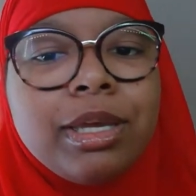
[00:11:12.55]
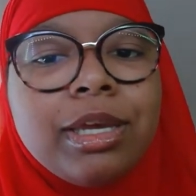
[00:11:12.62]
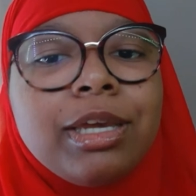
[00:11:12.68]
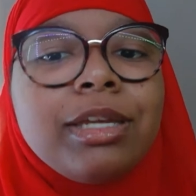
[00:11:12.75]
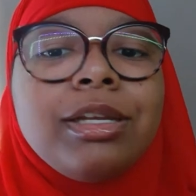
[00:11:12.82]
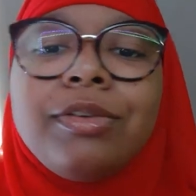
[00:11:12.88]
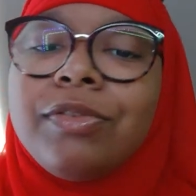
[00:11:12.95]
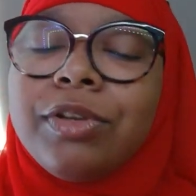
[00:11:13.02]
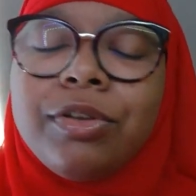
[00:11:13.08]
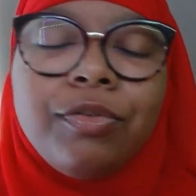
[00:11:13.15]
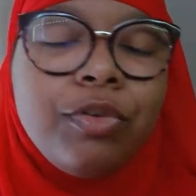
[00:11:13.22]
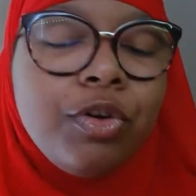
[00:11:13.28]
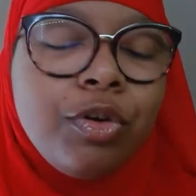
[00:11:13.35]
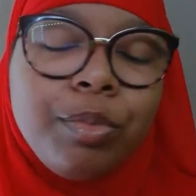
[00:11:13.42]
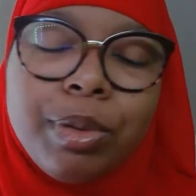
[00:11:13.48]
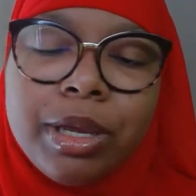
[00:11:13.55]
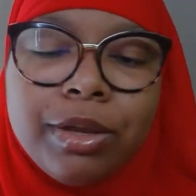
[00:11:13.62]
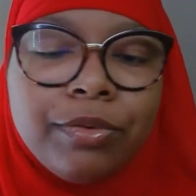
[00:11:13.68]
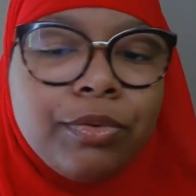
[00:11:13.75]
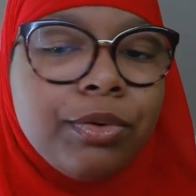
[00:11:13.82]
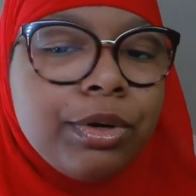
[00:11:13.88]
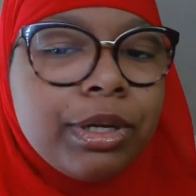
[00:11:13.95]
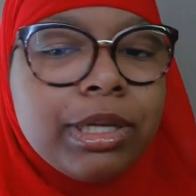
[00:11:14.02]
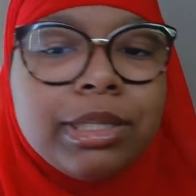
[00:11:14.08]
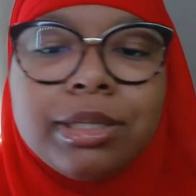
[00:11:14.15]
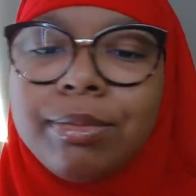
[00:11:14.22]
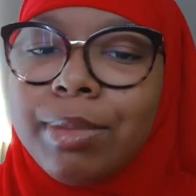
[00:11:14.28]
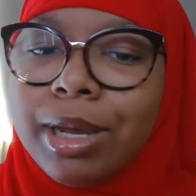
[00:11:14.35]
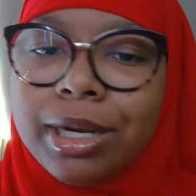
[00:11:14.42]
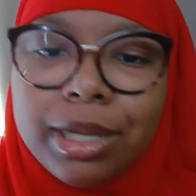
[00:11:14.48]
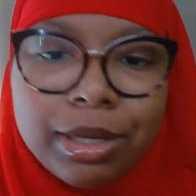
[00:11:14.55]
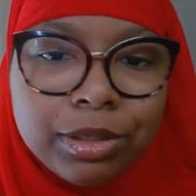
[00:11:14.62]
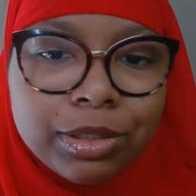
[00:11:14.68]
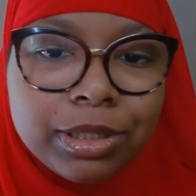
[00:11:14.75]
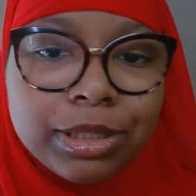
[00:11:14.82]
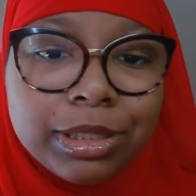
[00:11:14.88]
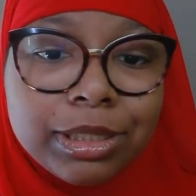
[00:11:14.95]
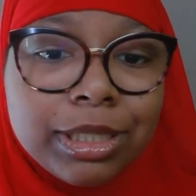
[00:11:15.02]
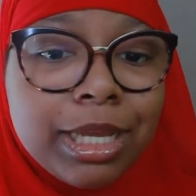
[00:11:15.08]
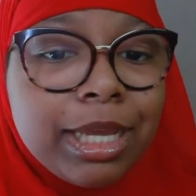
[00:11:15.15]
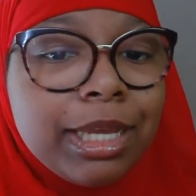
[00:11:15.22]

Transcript: and even if you don't pay for it, get somebody else's.